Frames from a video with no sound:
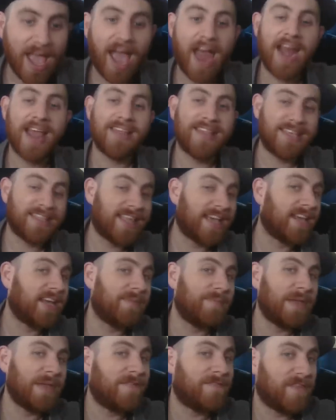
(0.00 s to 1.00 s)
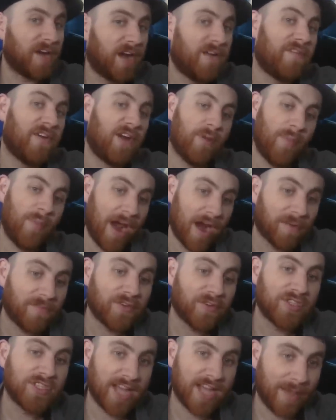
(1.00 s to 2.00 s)
And I think that can be a very
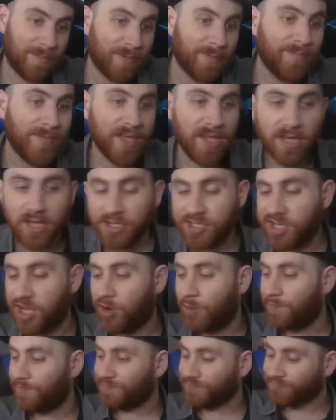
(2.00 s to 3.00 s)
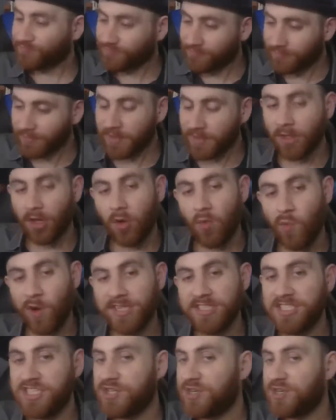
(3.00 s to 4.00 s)
powerful step. So
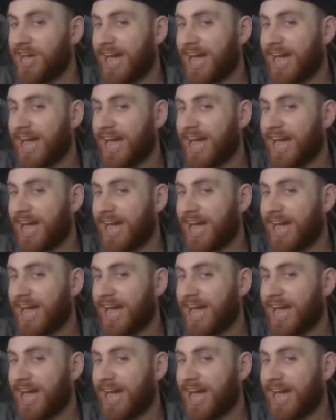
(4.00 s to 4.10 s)
once you